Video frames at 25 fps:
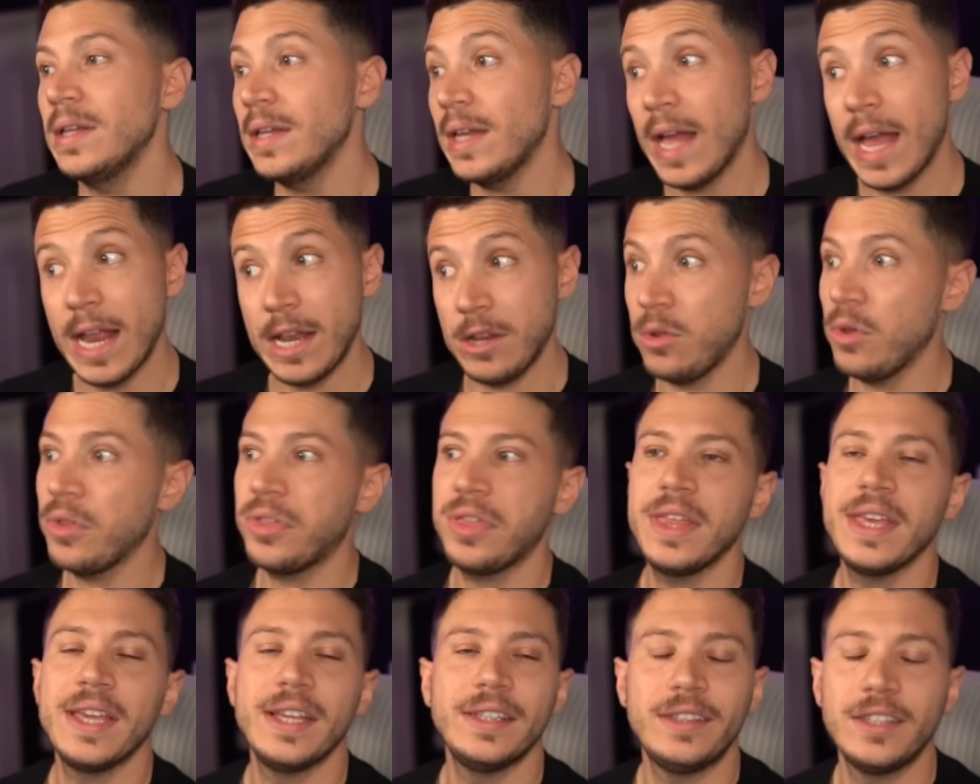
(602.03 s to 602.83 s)
and you
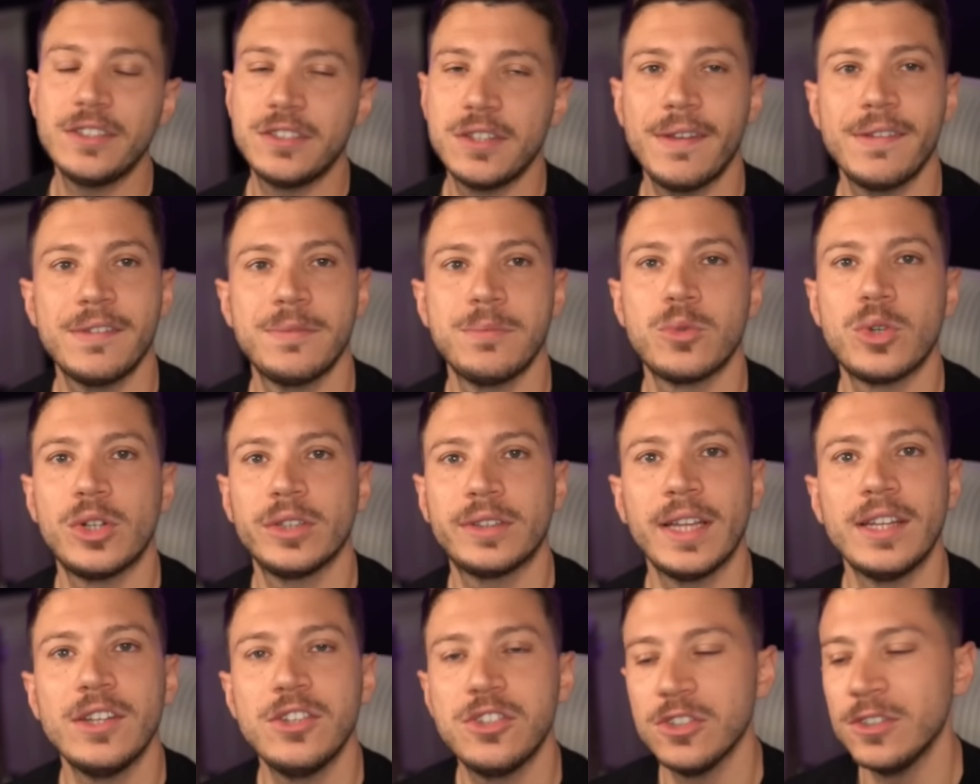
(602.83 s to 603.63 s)
think it deserves more
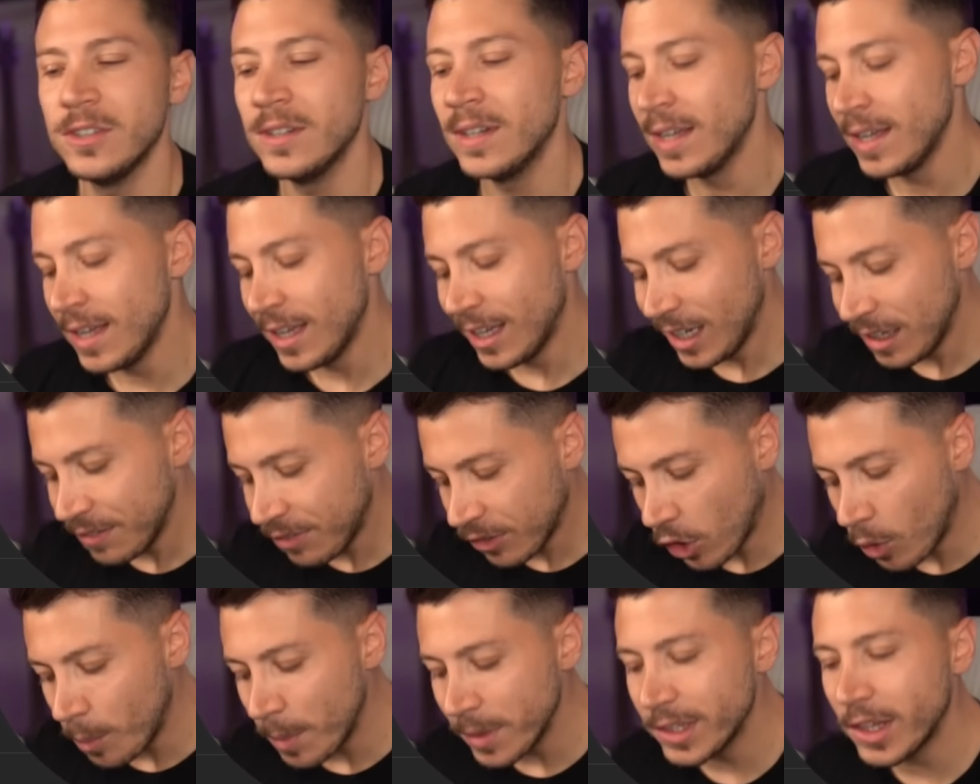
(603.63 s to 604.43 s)
attention? Leave a
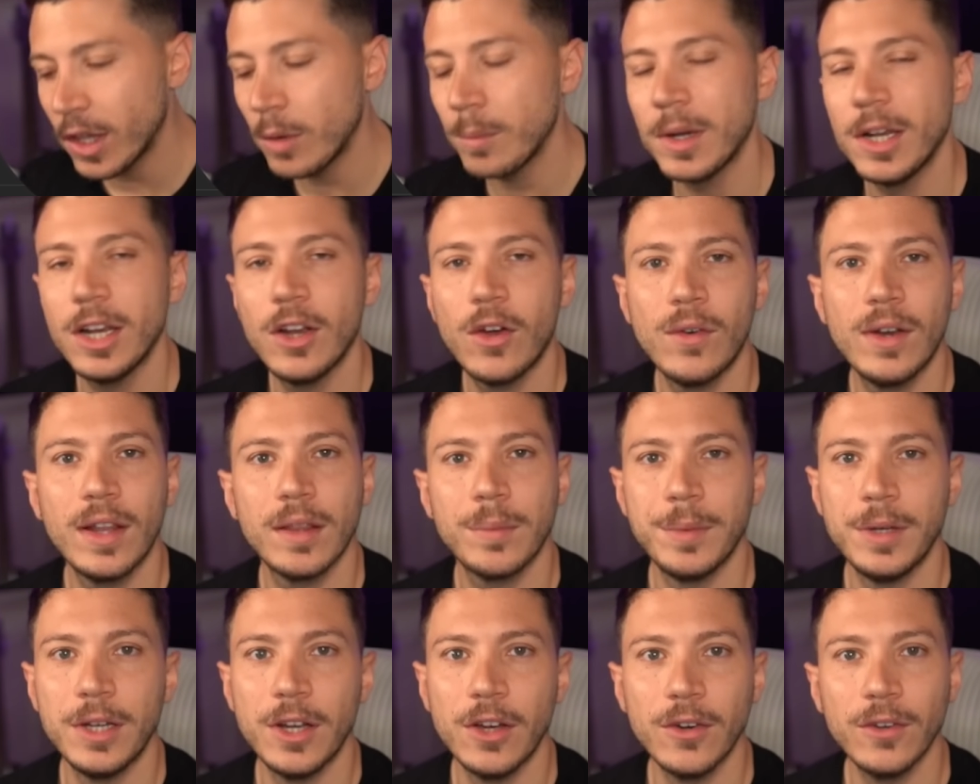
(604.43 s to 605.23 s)
comment down below and let
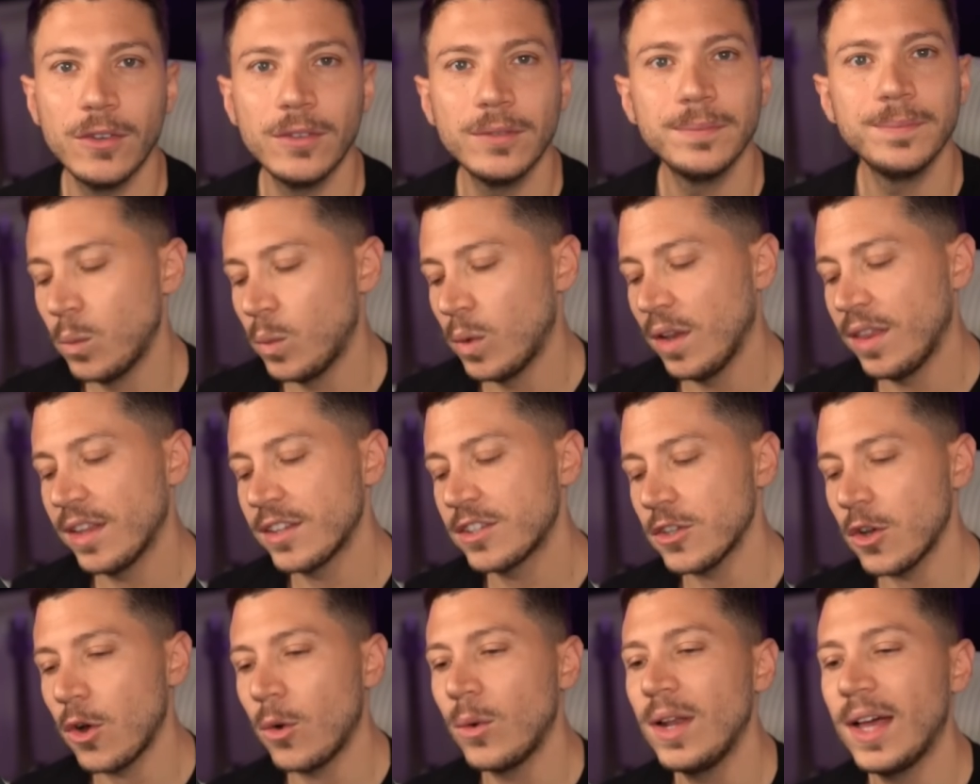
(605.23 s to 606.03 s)
me know. Well,
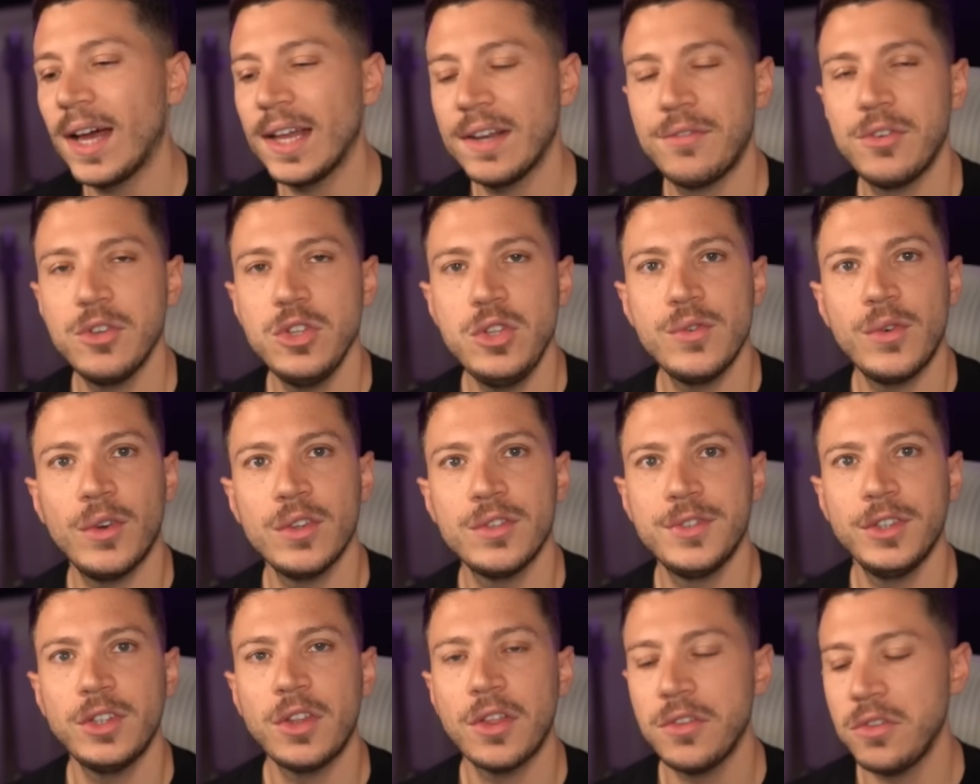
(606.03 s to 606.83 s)
that's all I have for you for
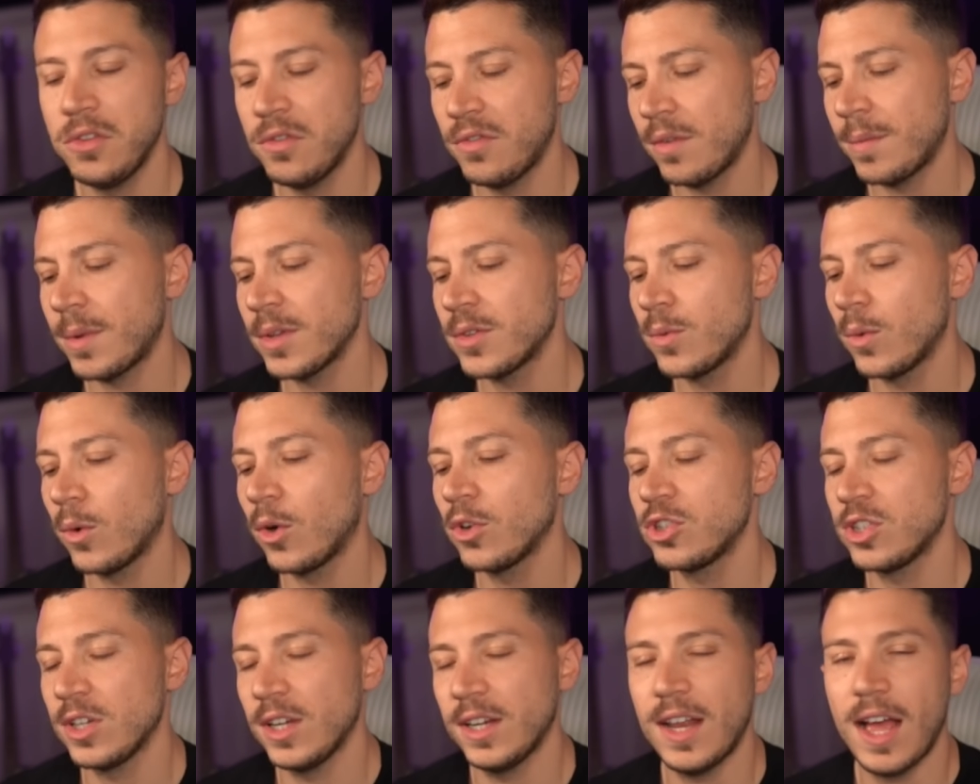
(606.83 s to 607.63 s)
this video. Thank you very much for
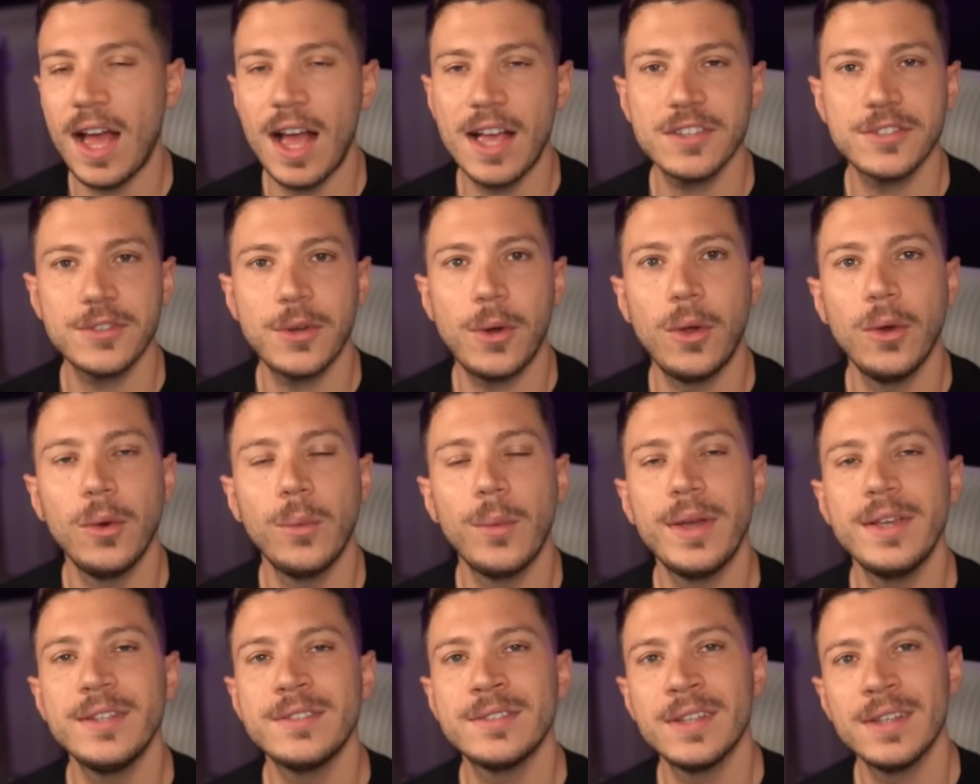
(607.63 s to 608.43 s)
watching. And as
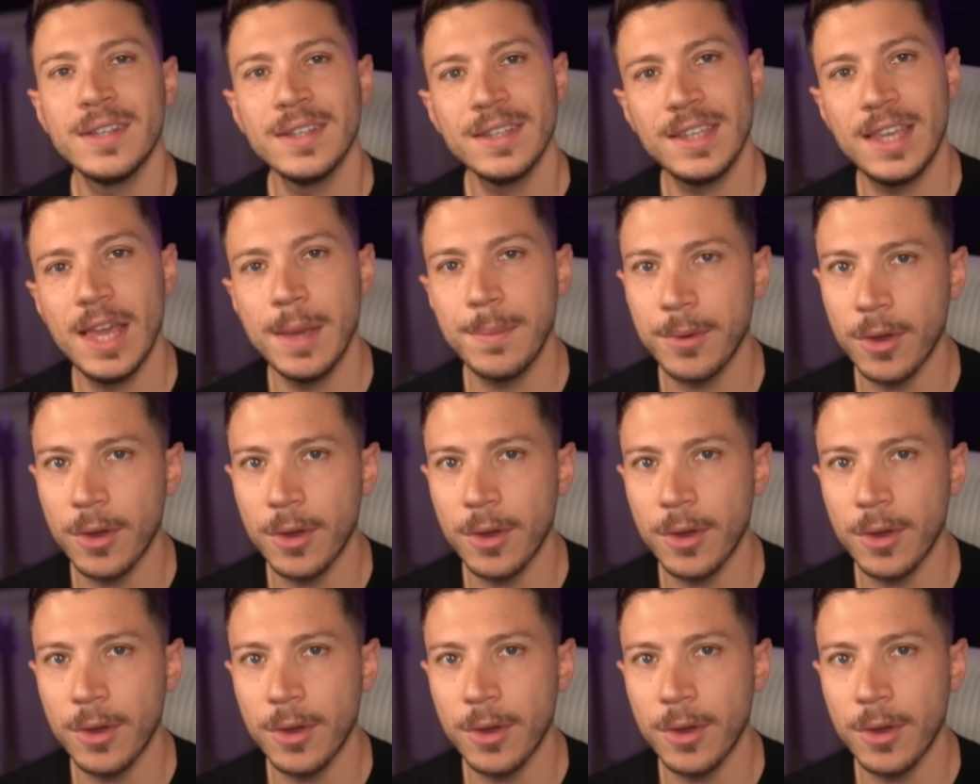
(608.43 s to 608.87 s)
always, keep